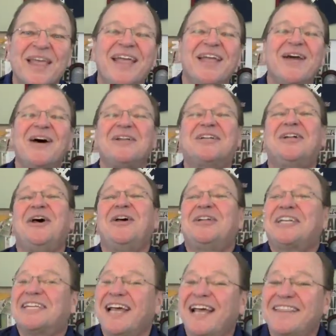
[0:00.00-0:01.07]
He also
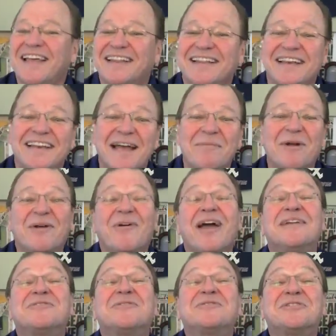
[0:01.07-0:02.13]
said that the
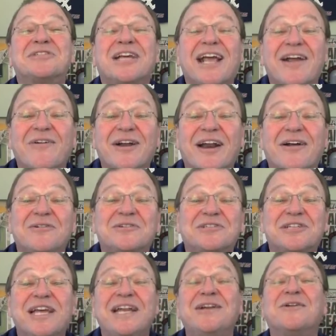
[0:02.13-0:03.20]
Democrats are scaring our
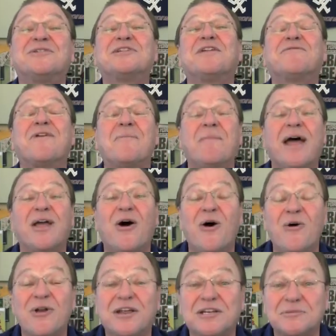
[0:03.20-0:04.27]
seniors, and from my
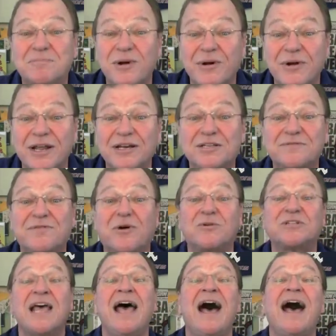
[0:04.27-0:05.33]
own experience,
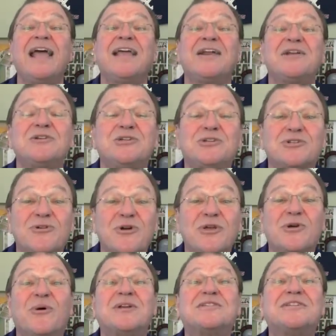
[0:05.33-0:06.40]
folks, I can assure
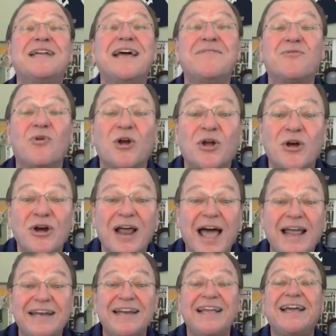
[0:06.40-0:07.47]
you it's never a good
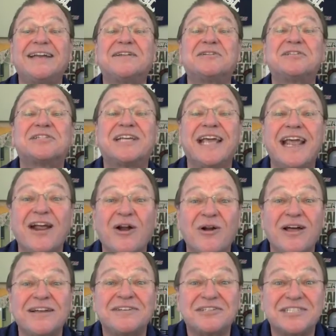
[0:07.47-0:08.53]
idea to scare
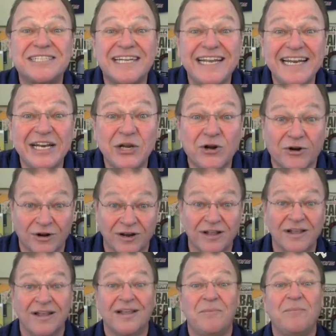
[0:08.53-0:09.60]
a senior.
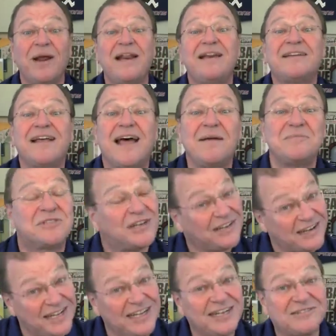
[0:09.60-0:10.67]
Many times it
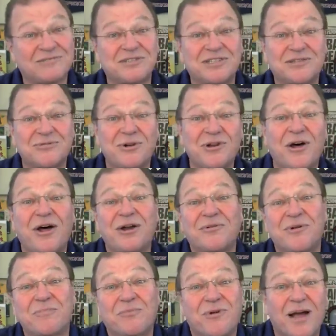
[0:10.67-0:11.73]
leads to a
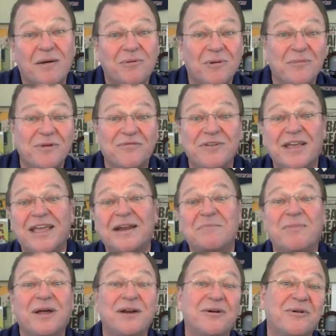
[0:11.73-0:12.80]
laundry problem, if you
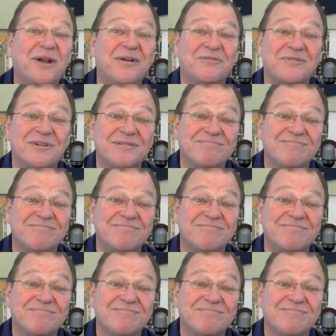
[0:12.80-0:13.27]
get my drift.